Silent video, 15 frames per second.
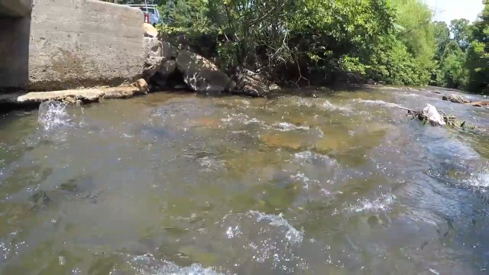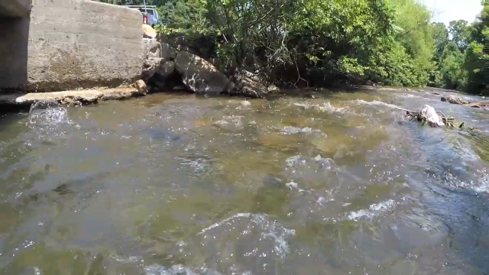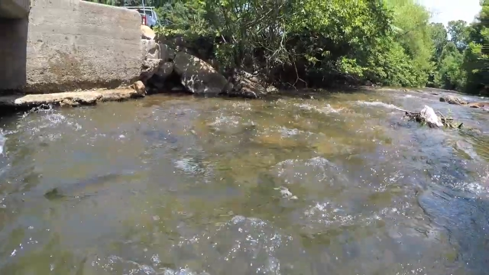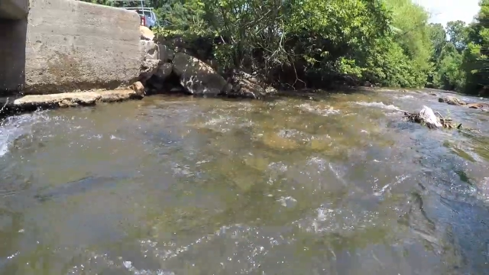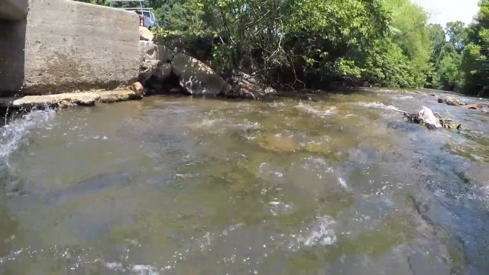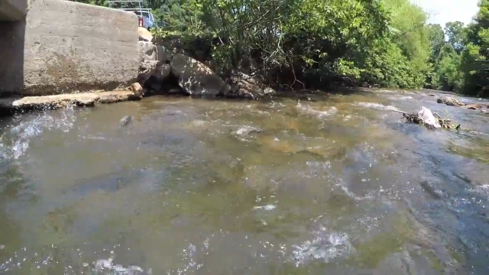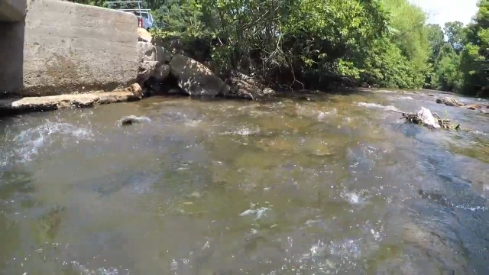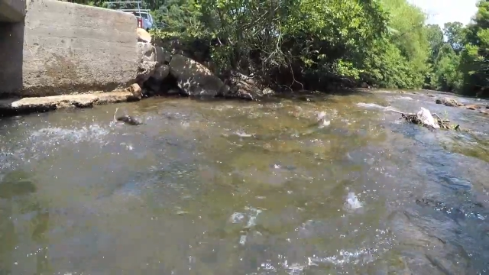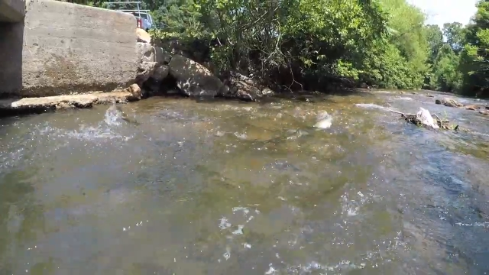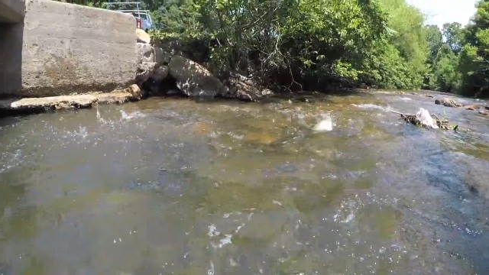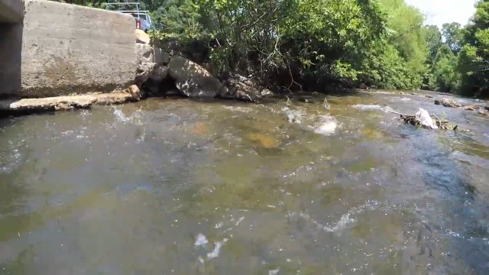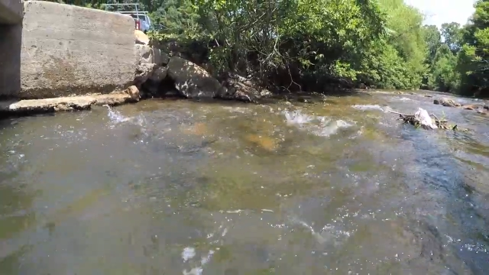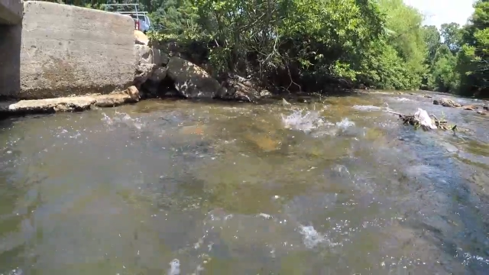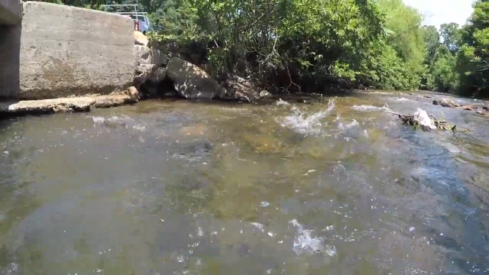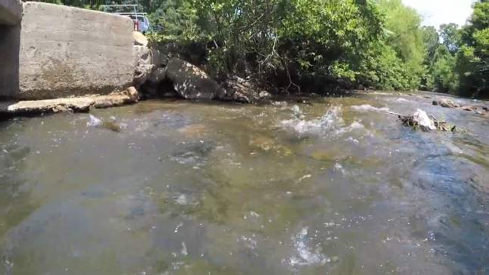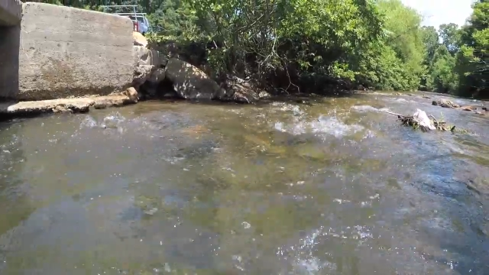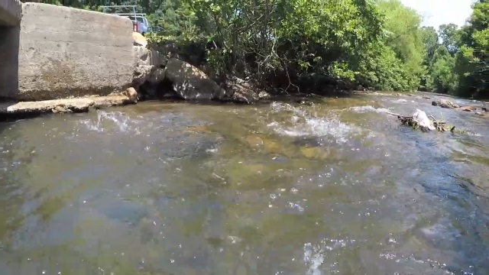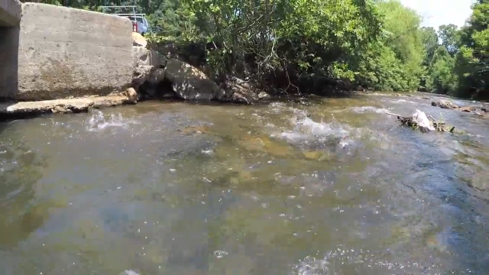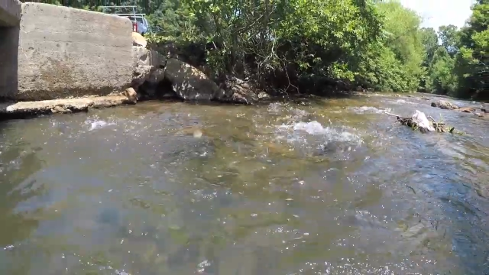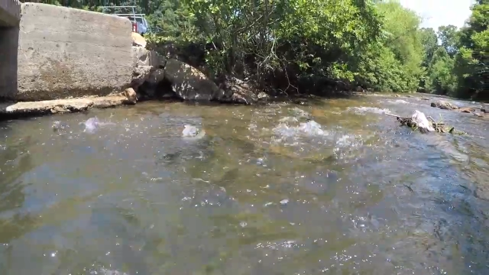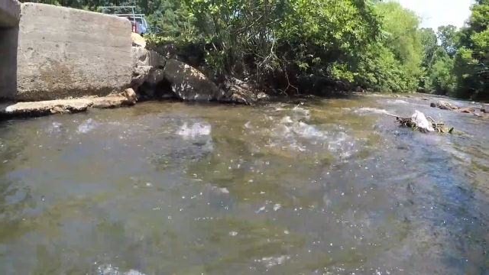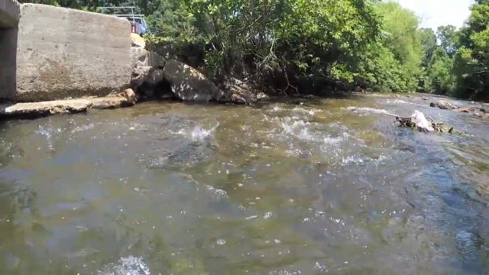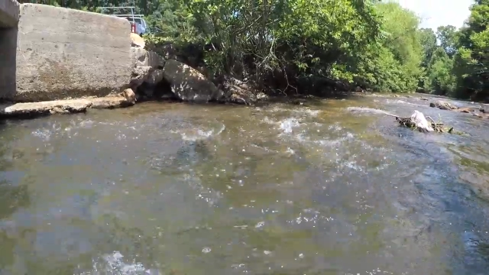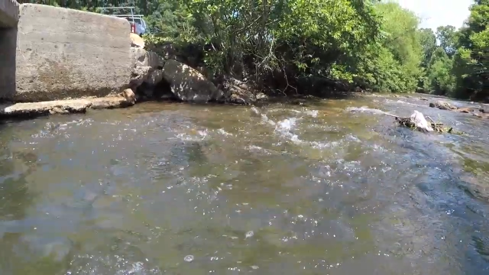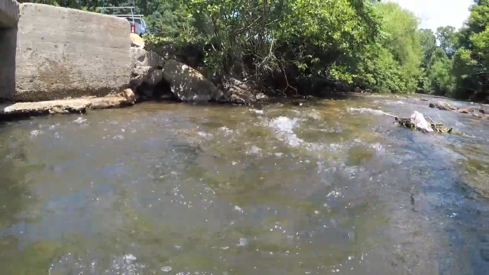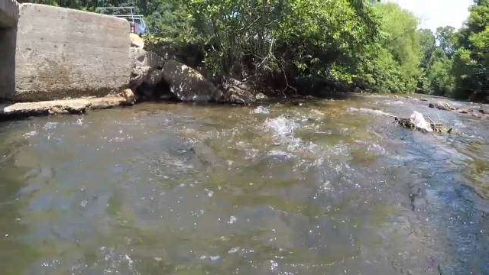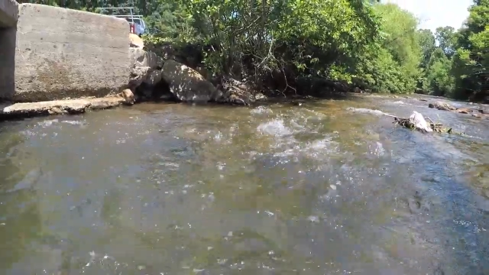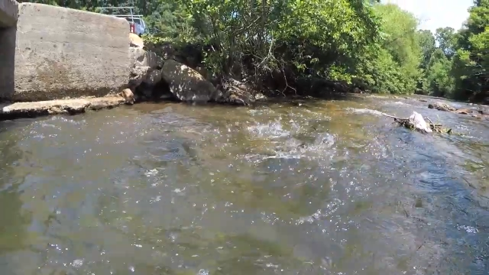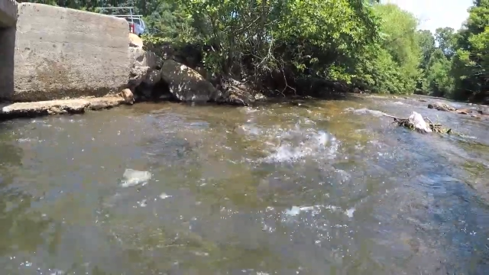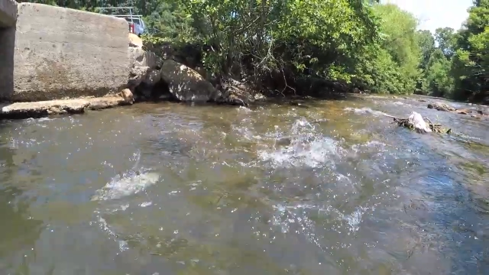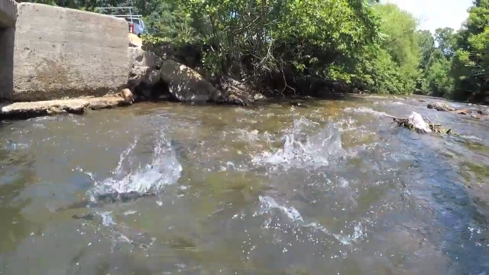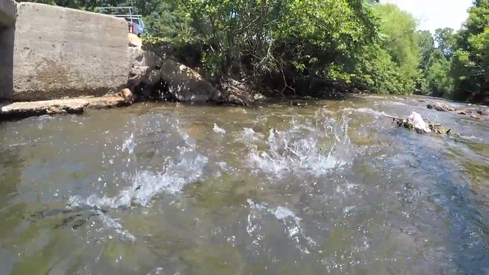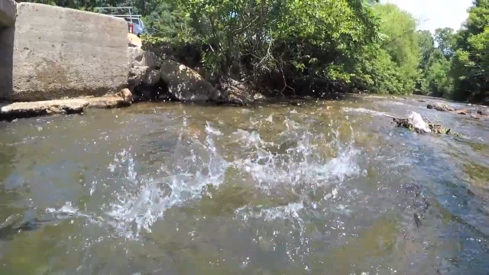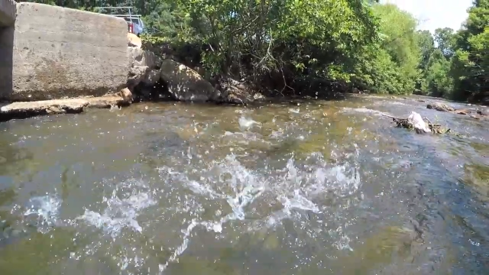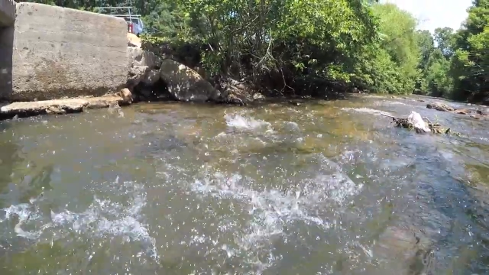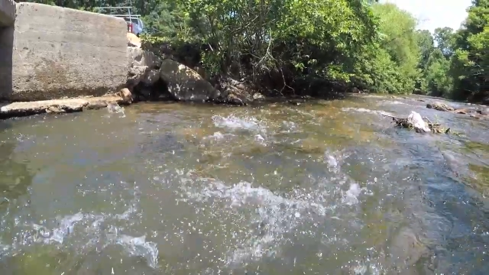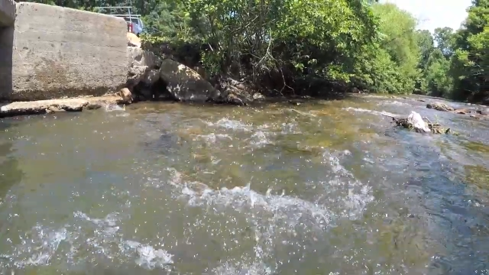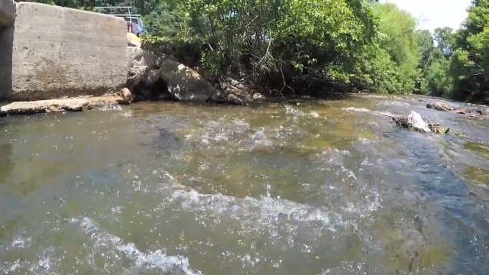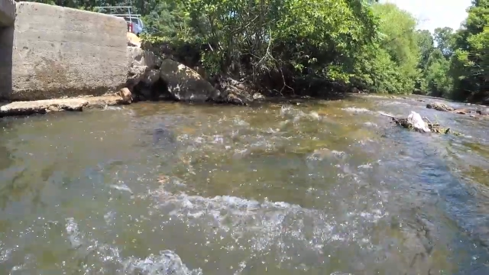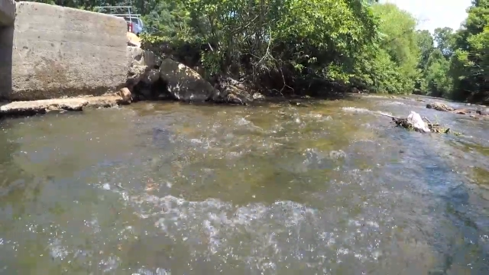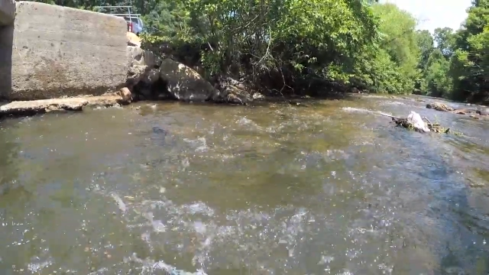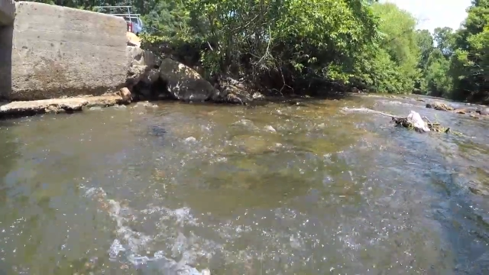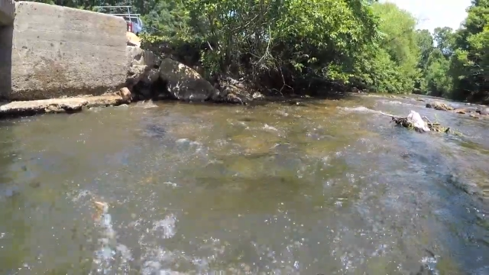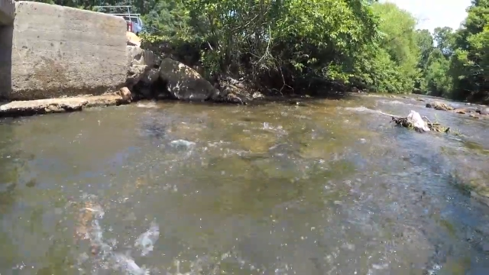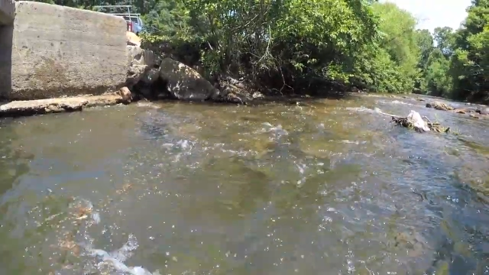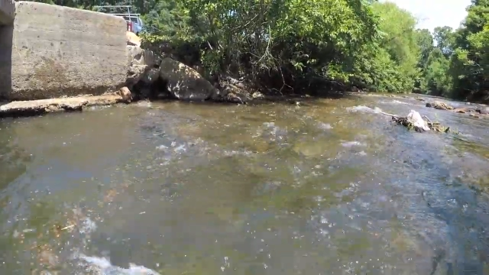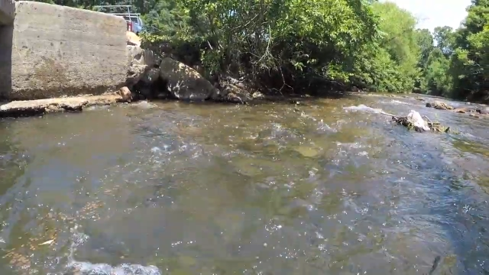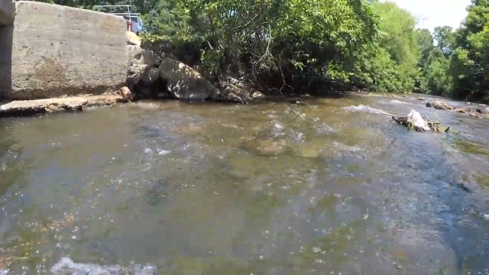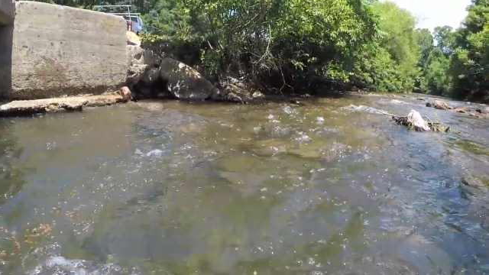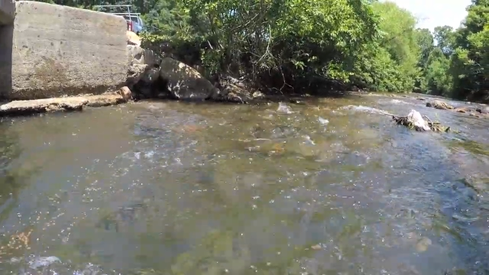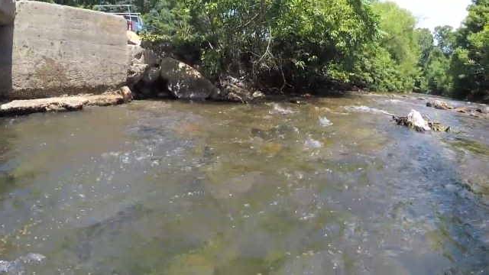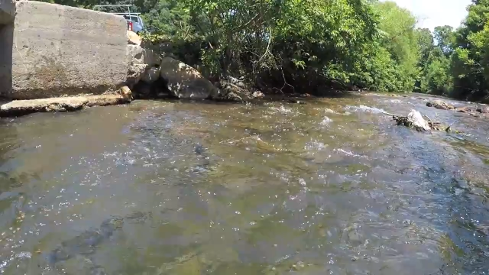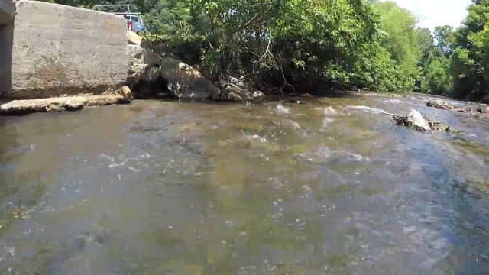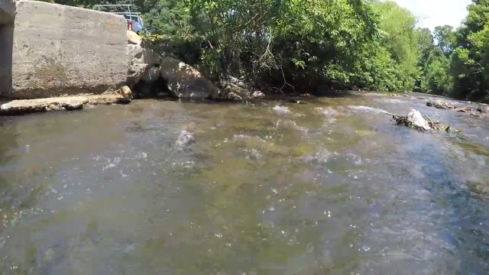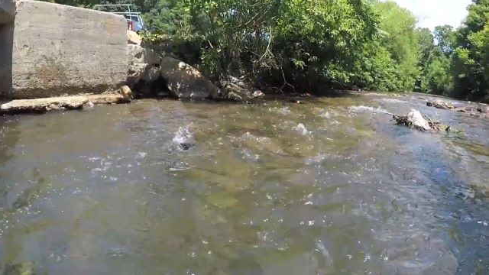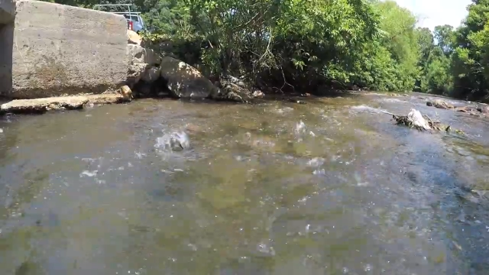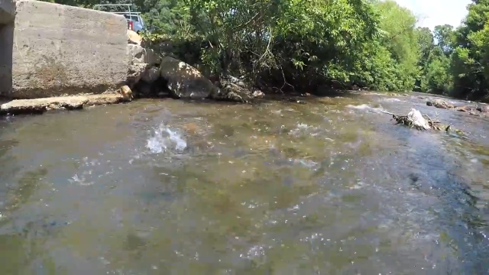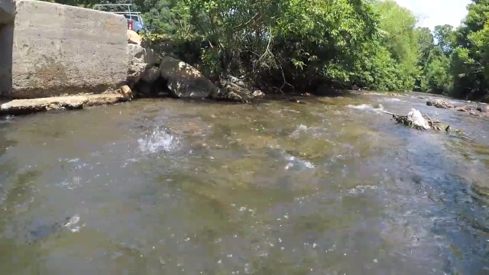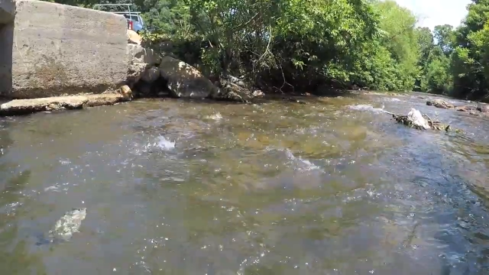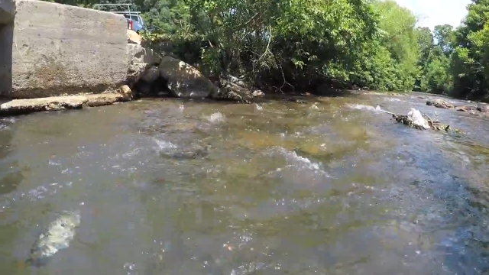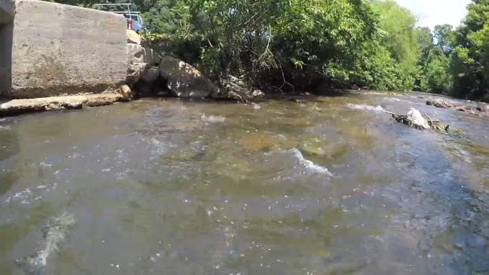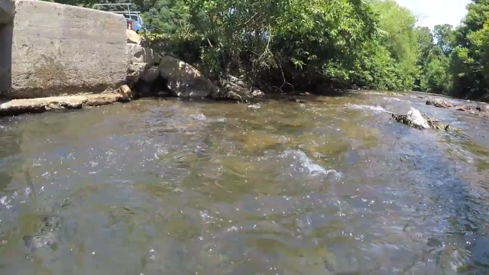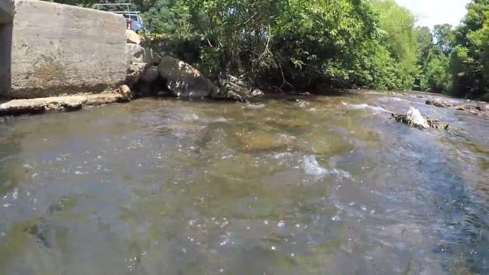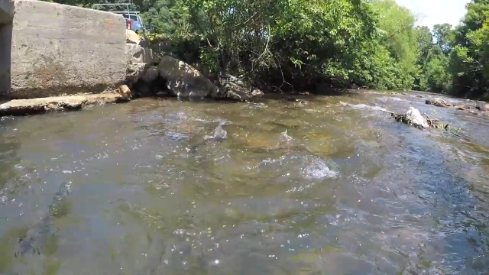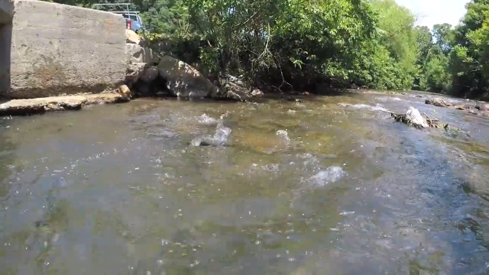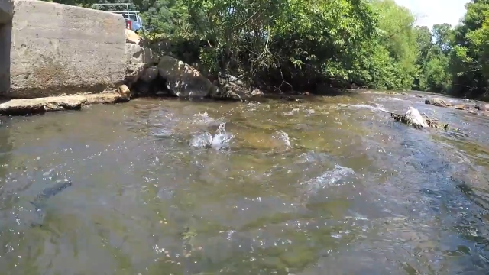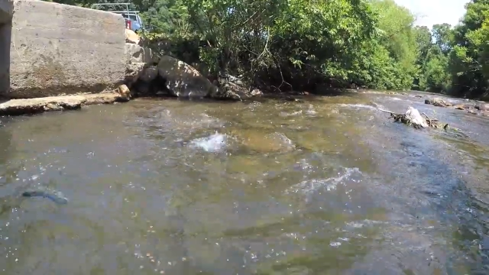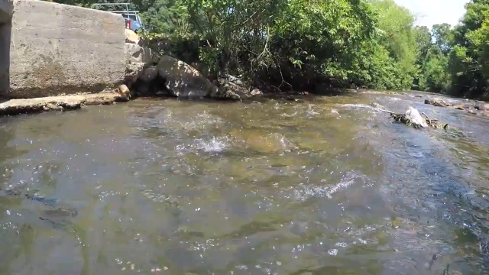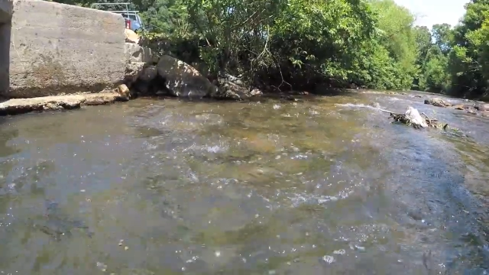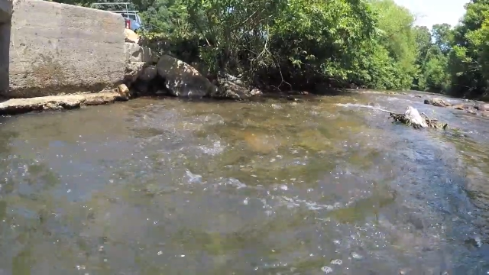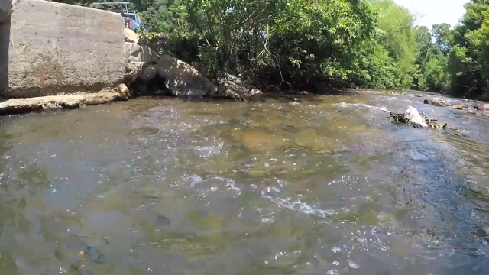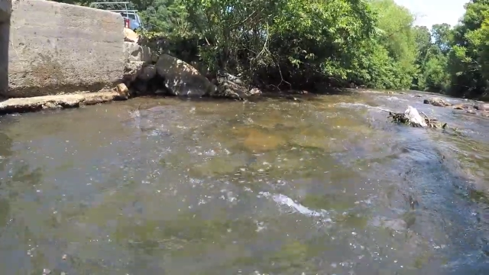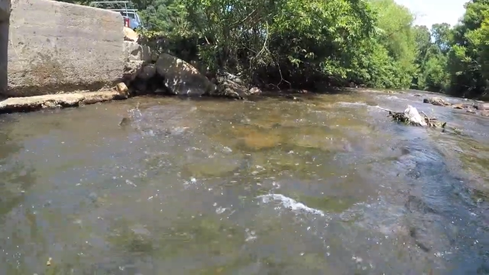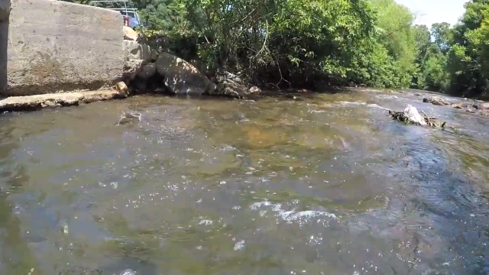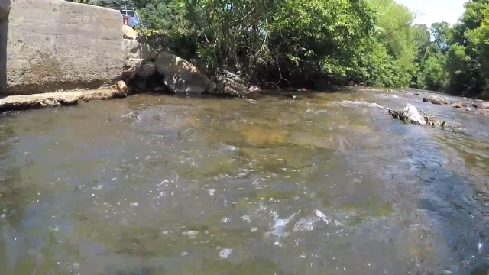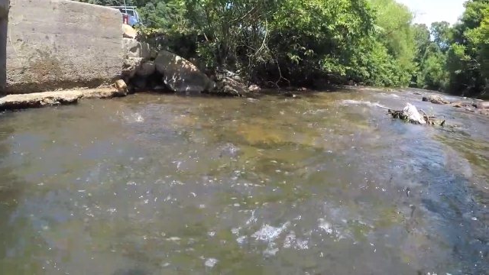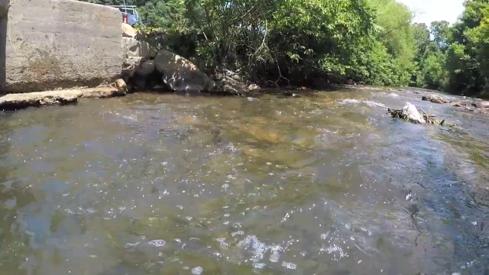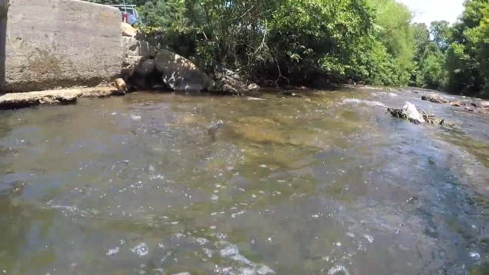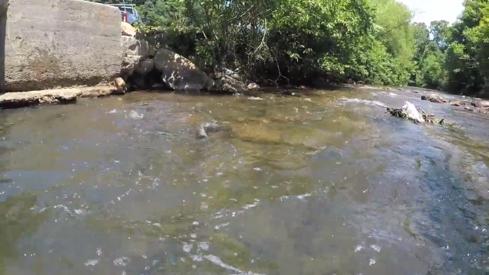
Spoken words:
No face is visible, so there are no lips to read.